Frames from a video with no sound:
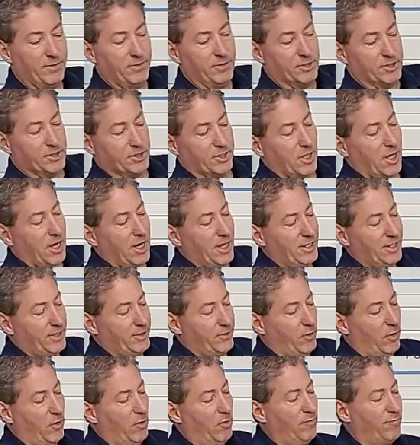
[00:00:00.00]
You slide
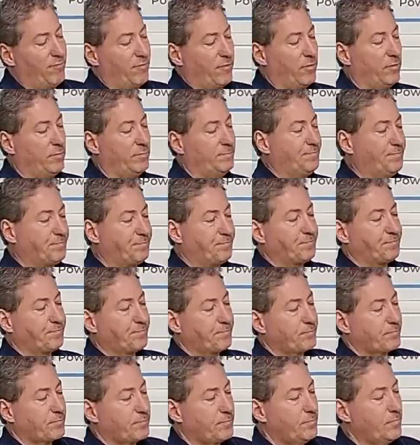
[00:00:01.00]
it over.
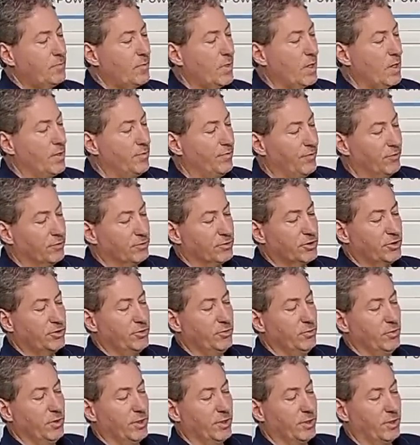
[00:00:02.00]
There's
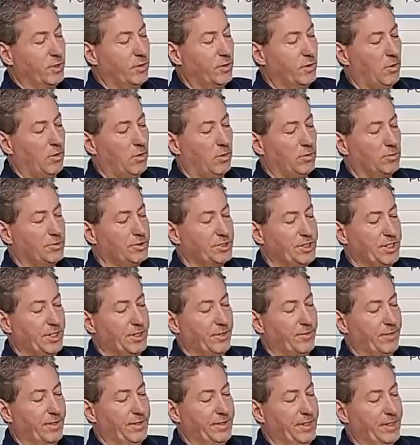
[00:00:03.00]
two little holes
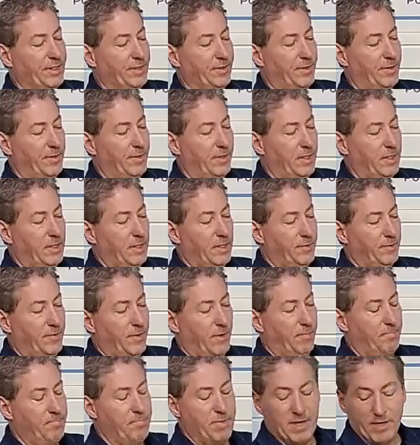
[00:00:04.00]
here, and then
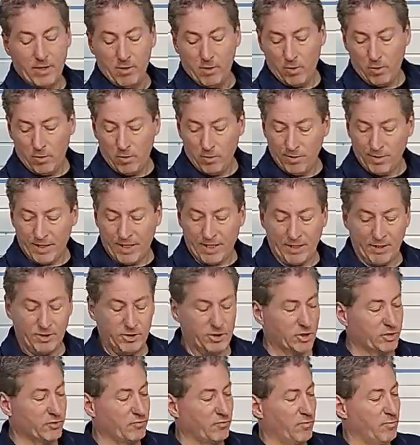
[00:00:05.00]
the big hole that I
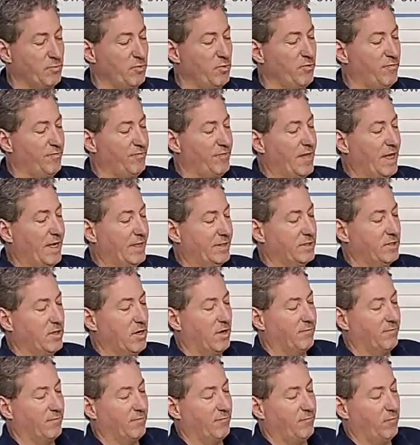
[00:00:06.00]
just removed that
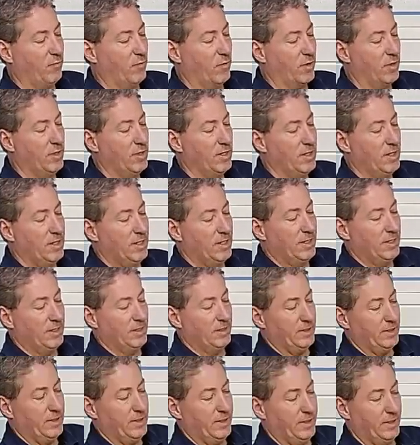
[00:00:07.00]
cover for.
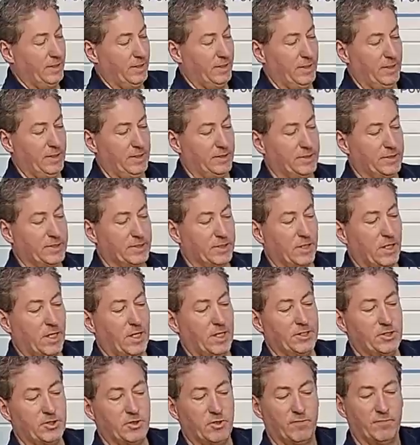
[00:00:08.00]
It
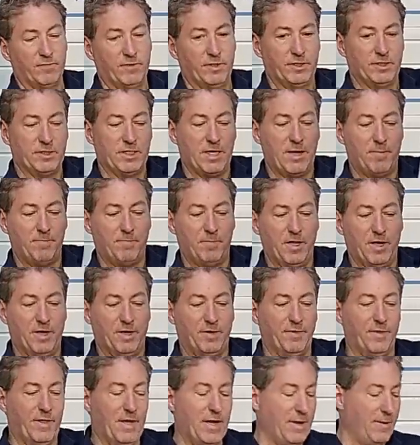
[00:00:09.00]
slides over the top
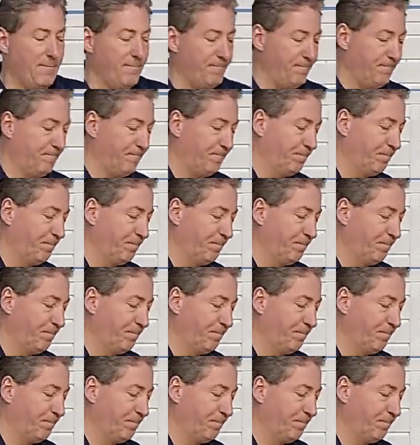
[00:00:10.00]
like that.